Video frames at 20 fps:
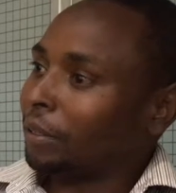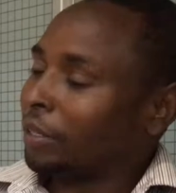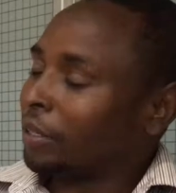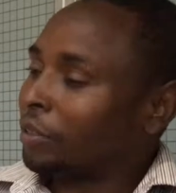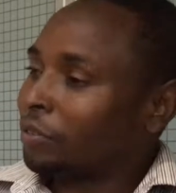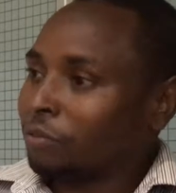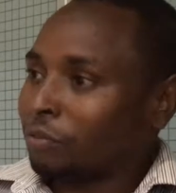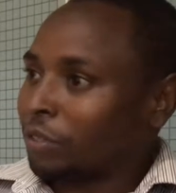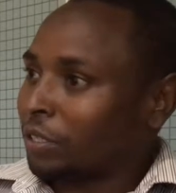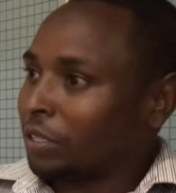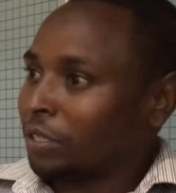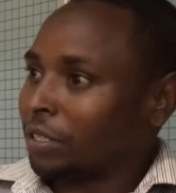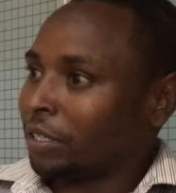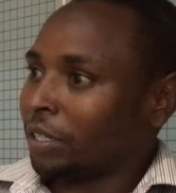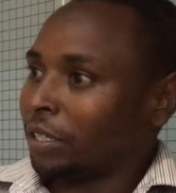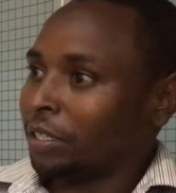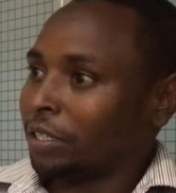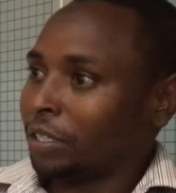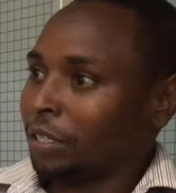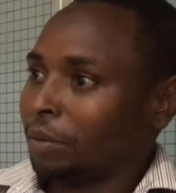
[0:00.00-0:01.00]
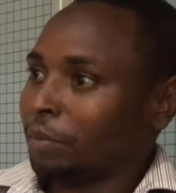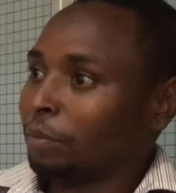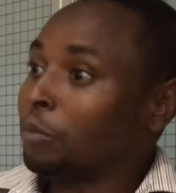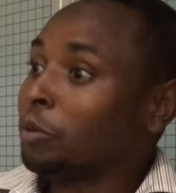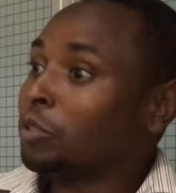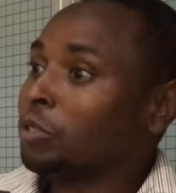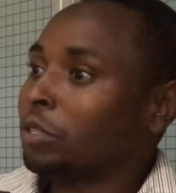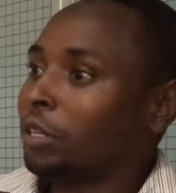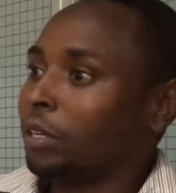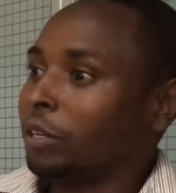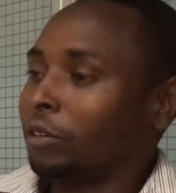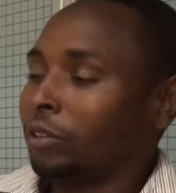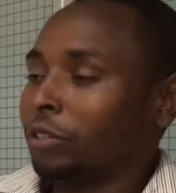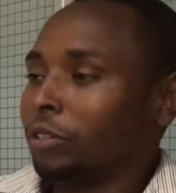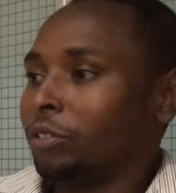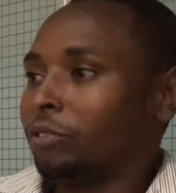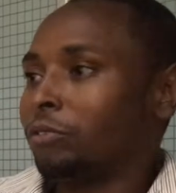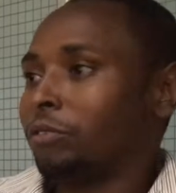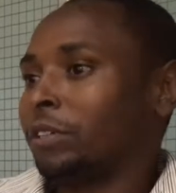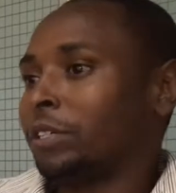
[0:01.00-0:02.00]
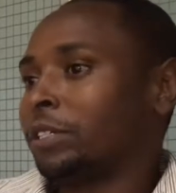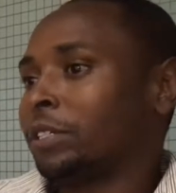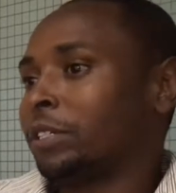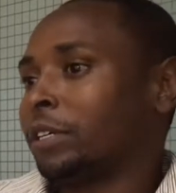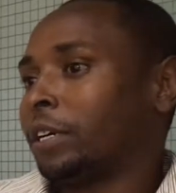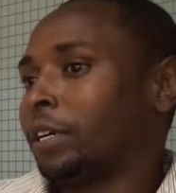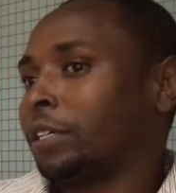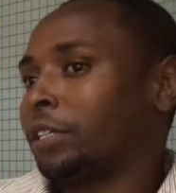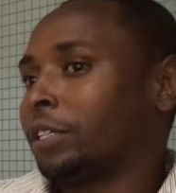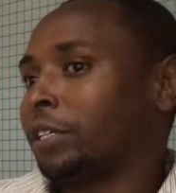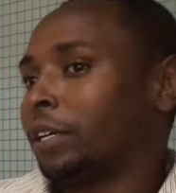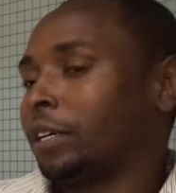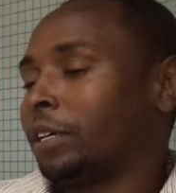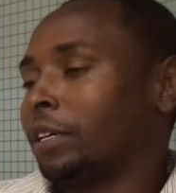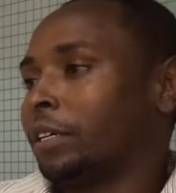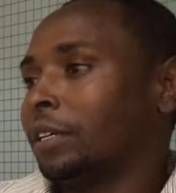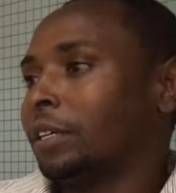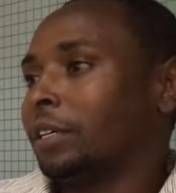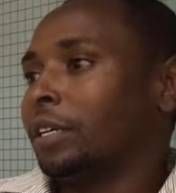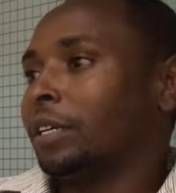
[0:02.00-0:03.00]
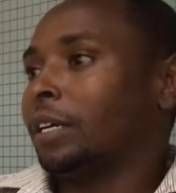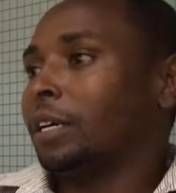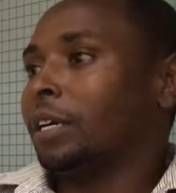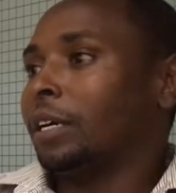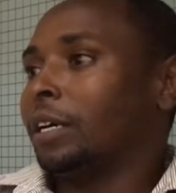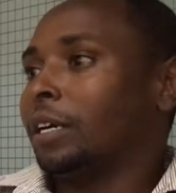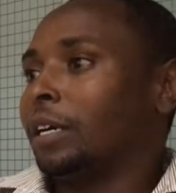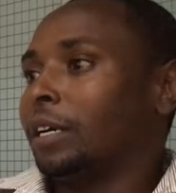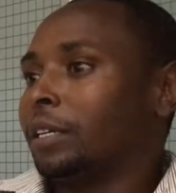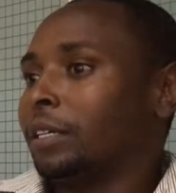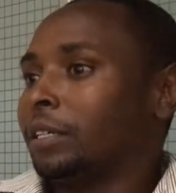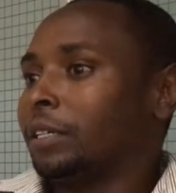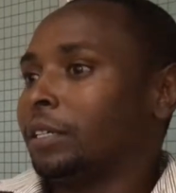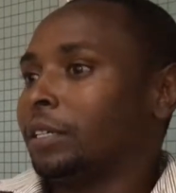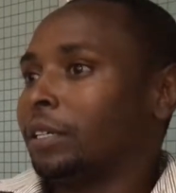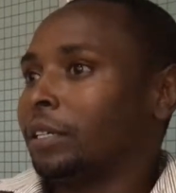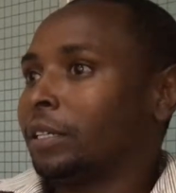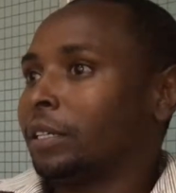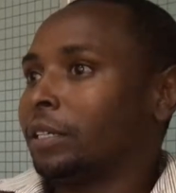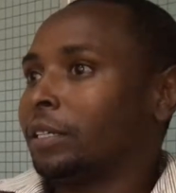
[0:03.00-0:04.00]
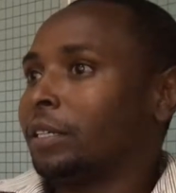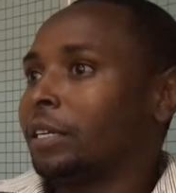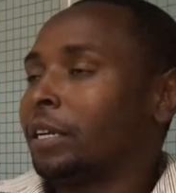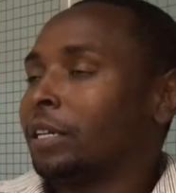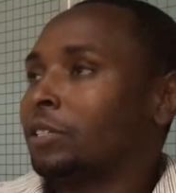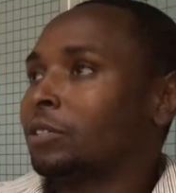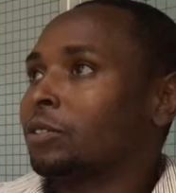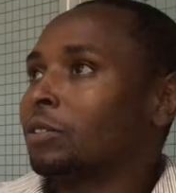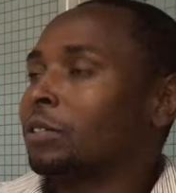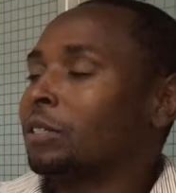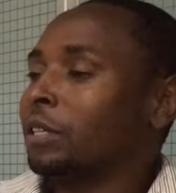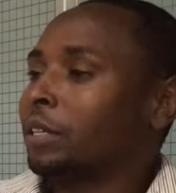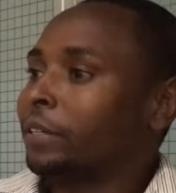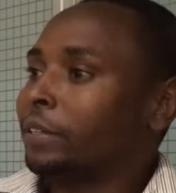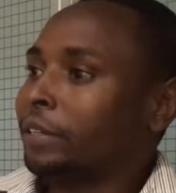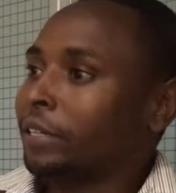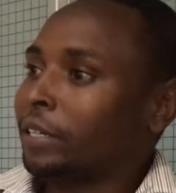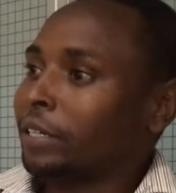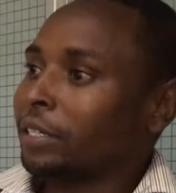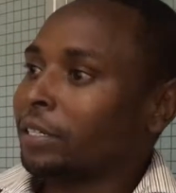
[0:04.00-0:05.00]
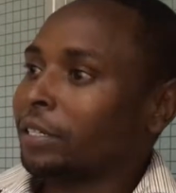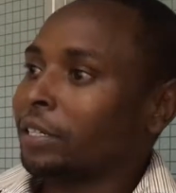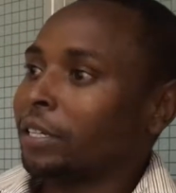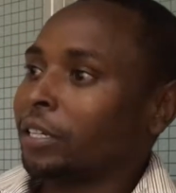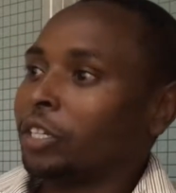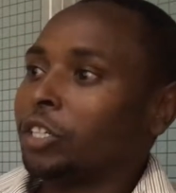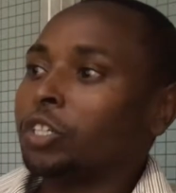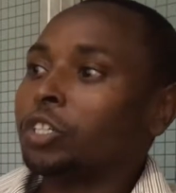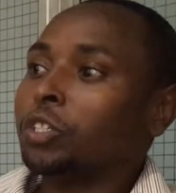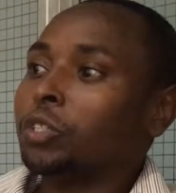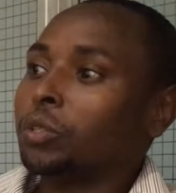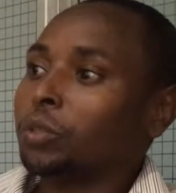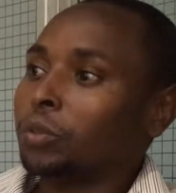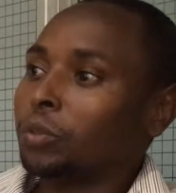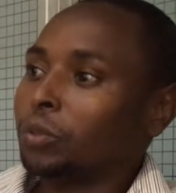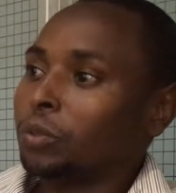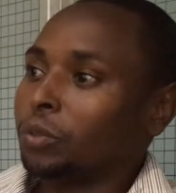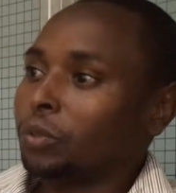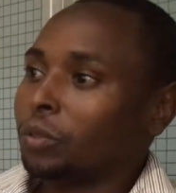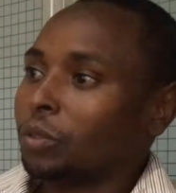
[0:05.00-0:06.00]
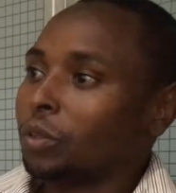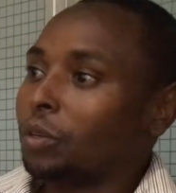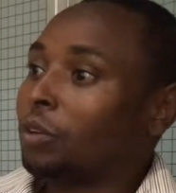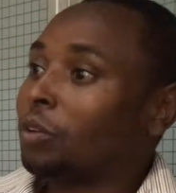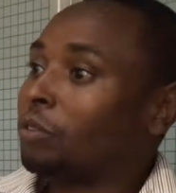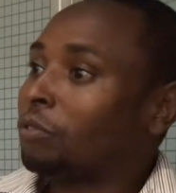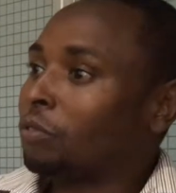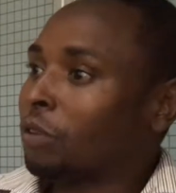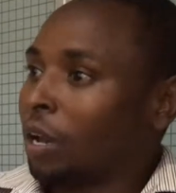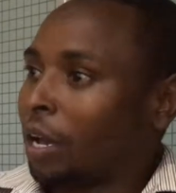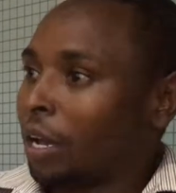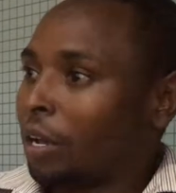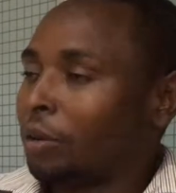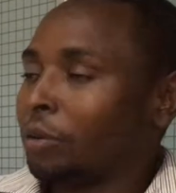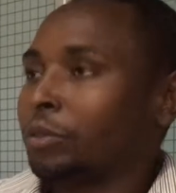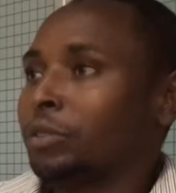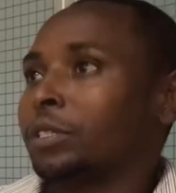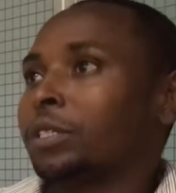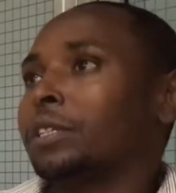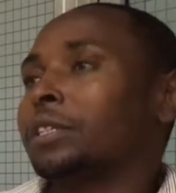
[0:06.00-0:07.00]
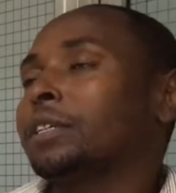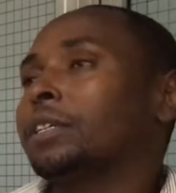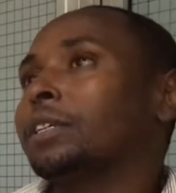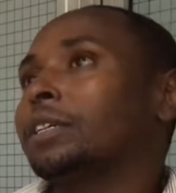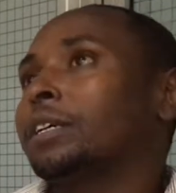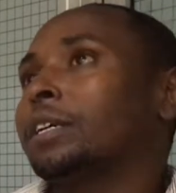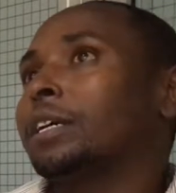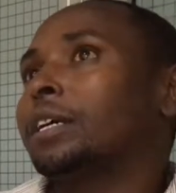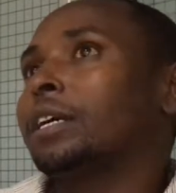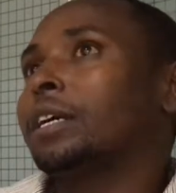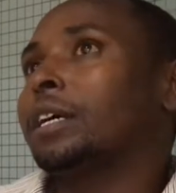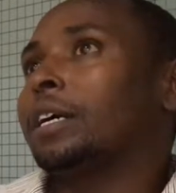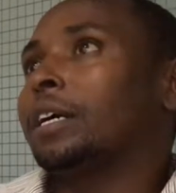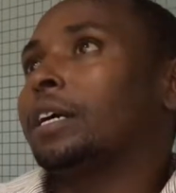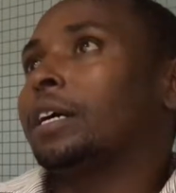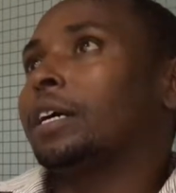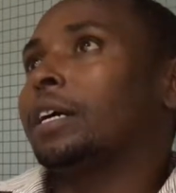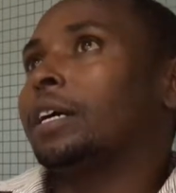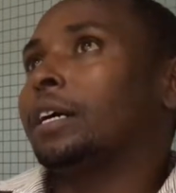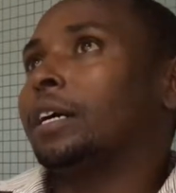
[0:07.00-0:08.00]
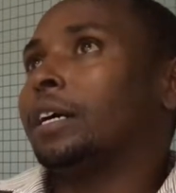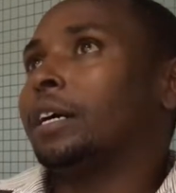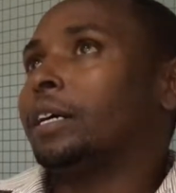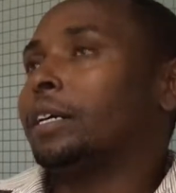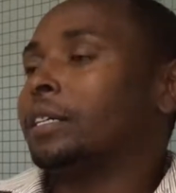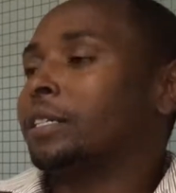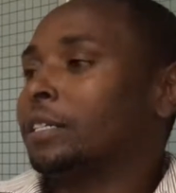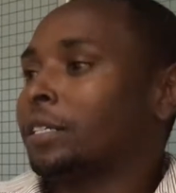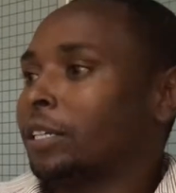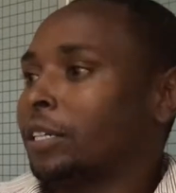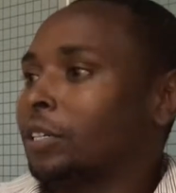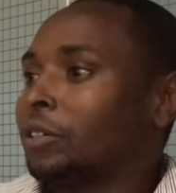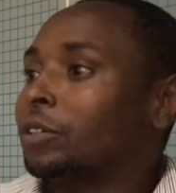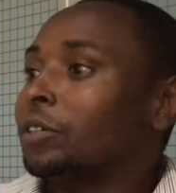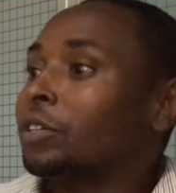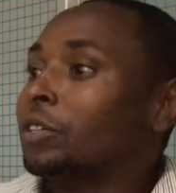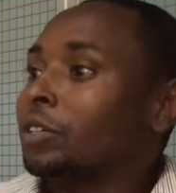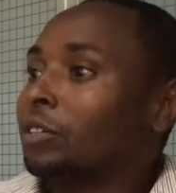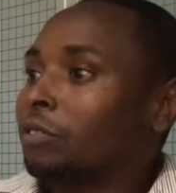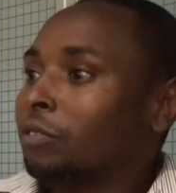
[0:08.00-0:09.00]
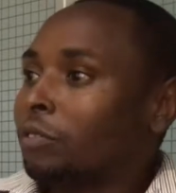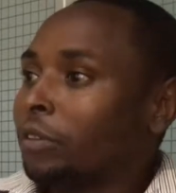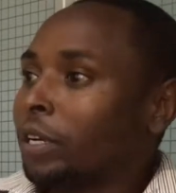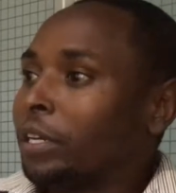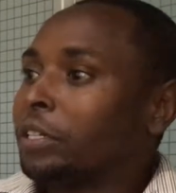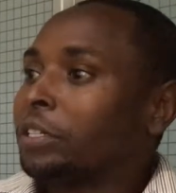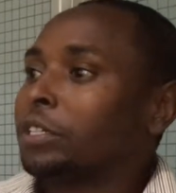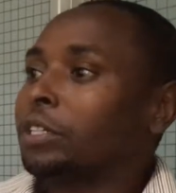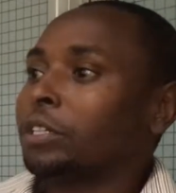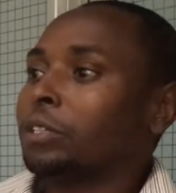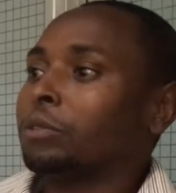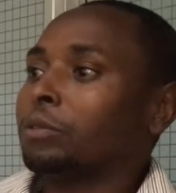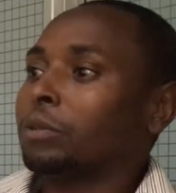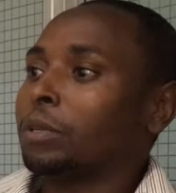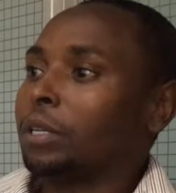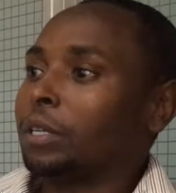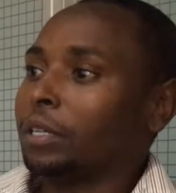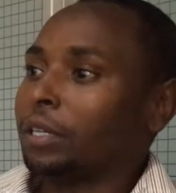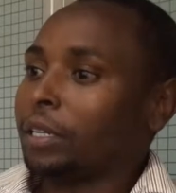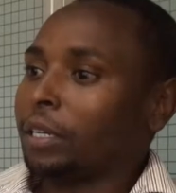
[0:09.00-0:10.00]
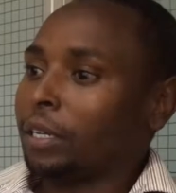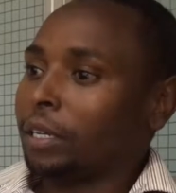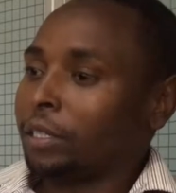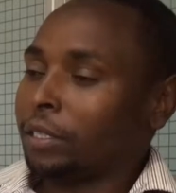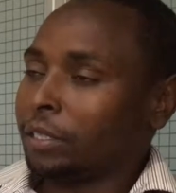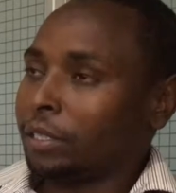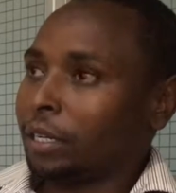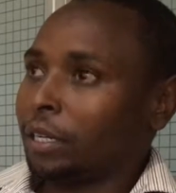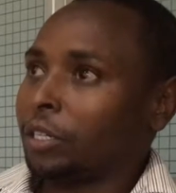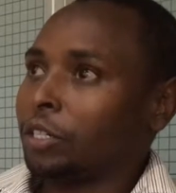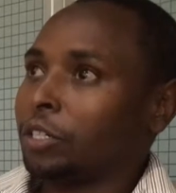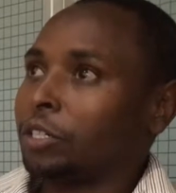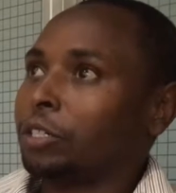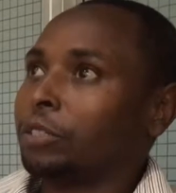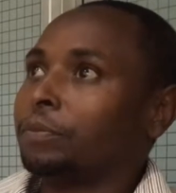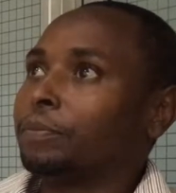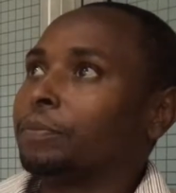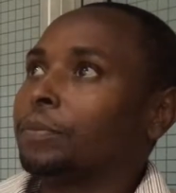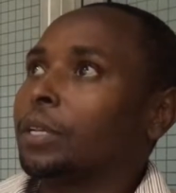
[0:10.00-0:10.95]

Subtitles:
infrastructure, mostly on infrastructure, and does not address the issue of housing and security of land tenure as such.